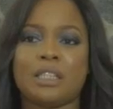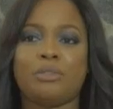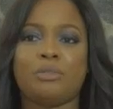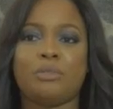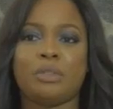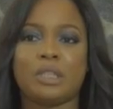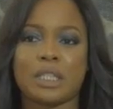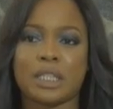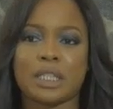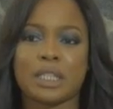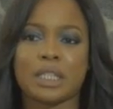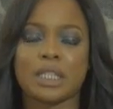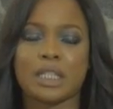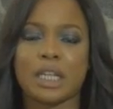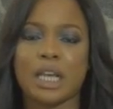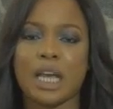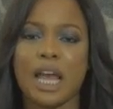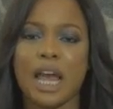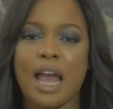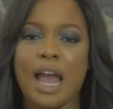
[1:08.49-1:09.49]
you
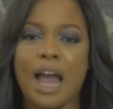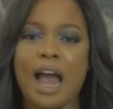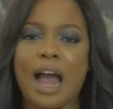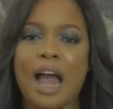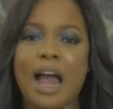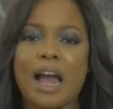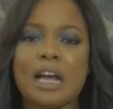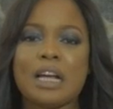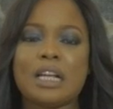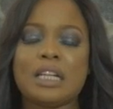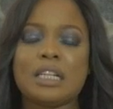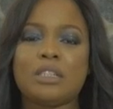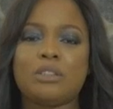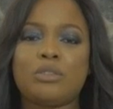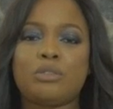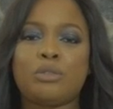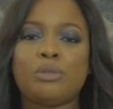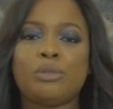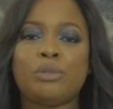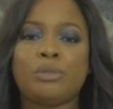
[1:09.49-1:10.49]

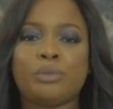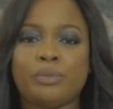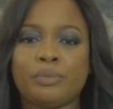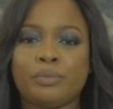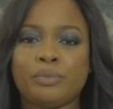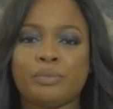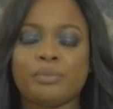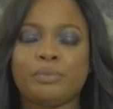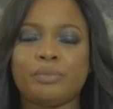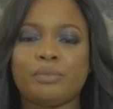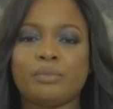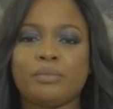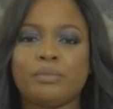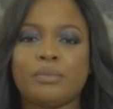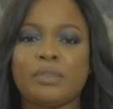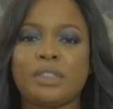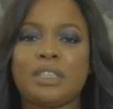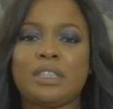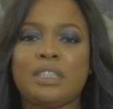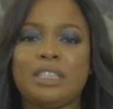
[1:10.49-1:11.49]
this. 2,
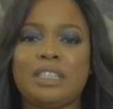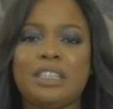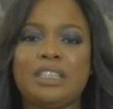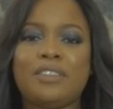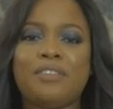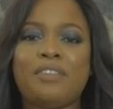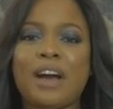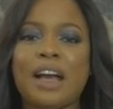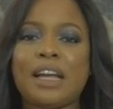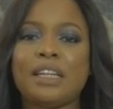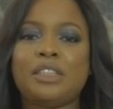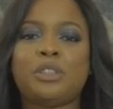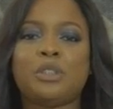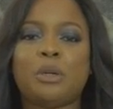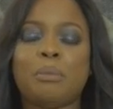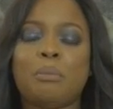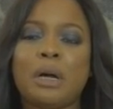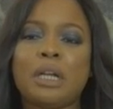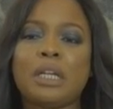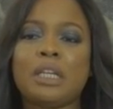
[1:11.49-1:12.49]
divide your
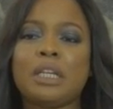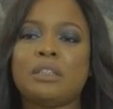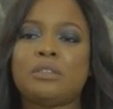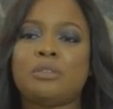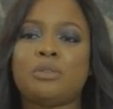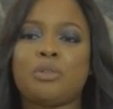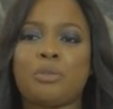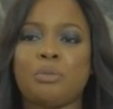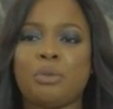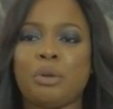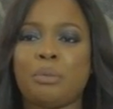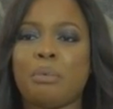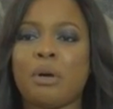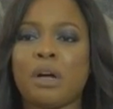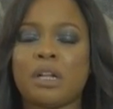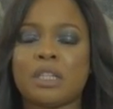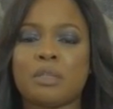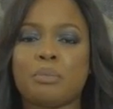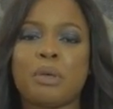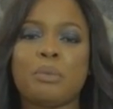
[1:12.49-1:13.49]
money into 3
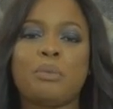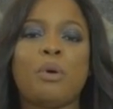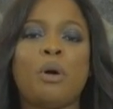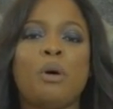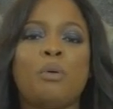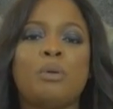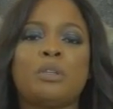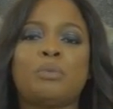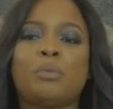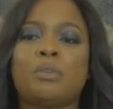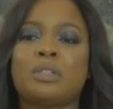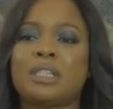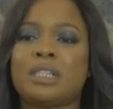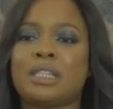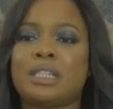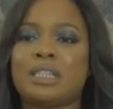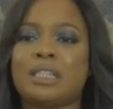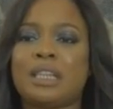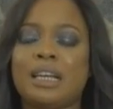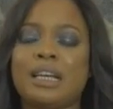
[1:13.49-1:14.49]
parts. People always want to
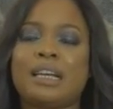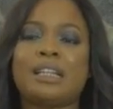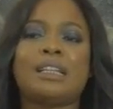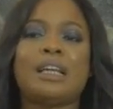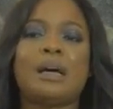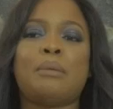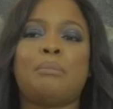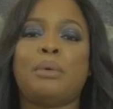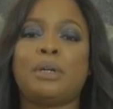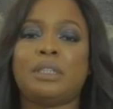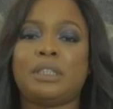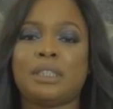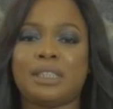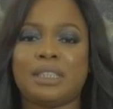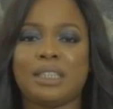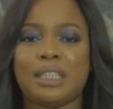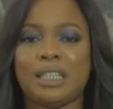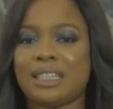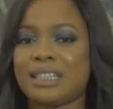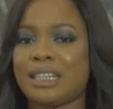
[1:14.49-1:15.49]
think that
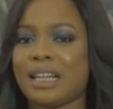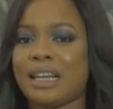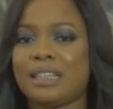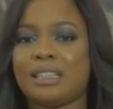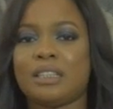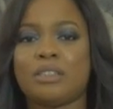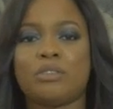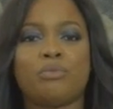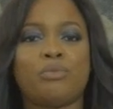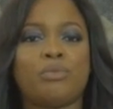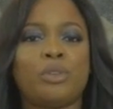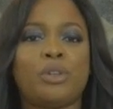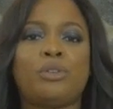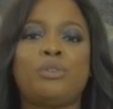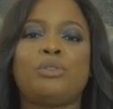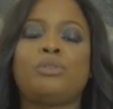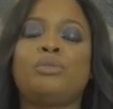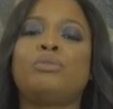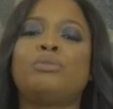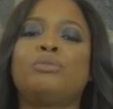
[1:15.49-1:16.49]
budgeting is like this
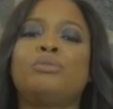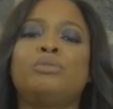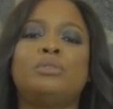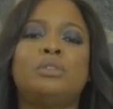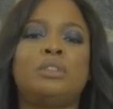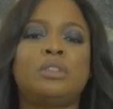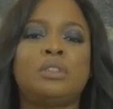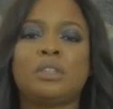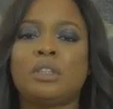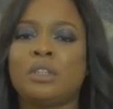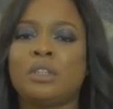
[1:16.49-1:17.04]
huge,